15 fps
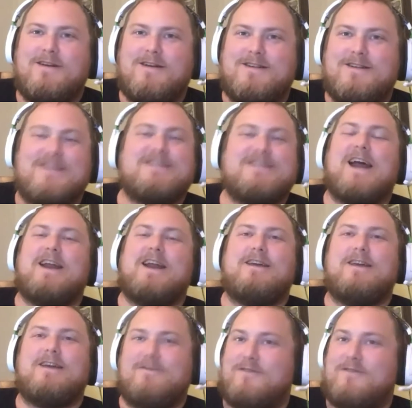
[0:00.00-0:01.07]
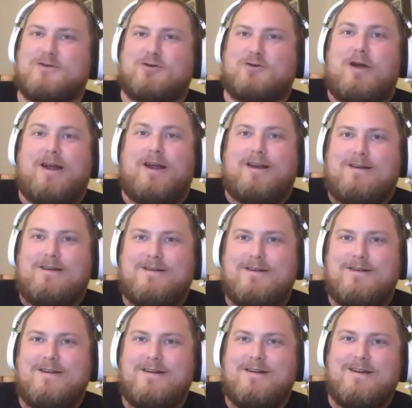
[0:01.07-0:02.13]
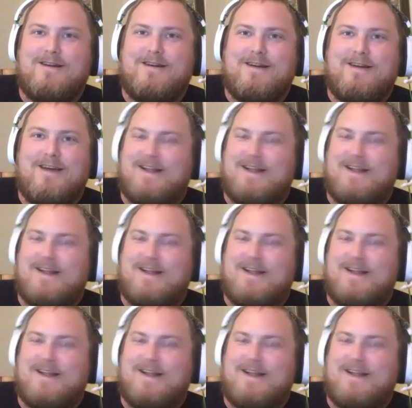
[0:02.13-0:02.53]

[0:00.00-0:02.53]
It's exciting and it feels great. All right.